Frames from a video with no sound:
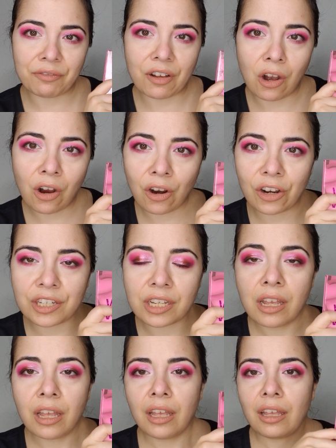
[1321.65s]
a heart.
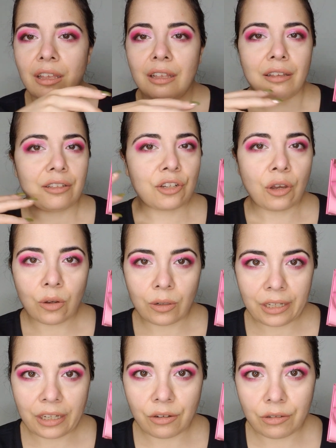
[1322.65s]

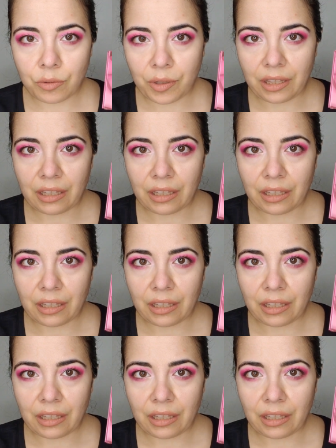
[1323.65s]
Totally goes with the